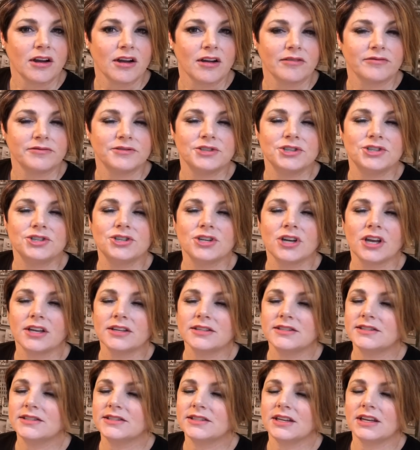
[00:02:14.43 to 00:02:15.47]
of
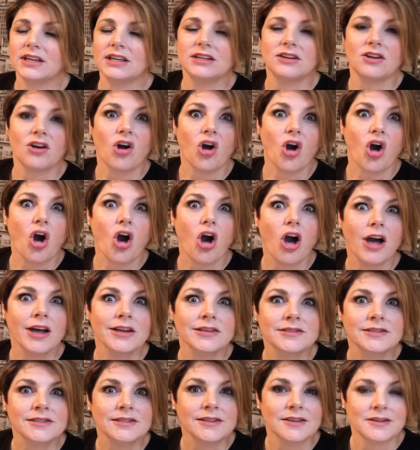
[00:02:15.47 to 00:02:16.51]
just an
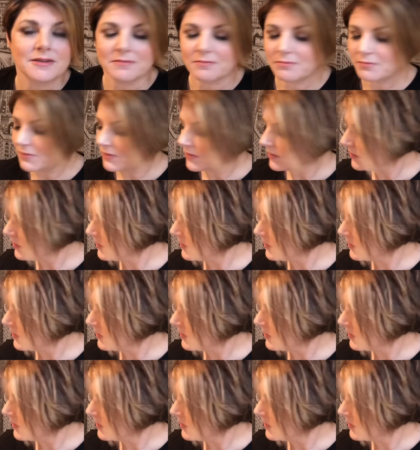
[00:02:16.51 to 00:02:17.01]
awesome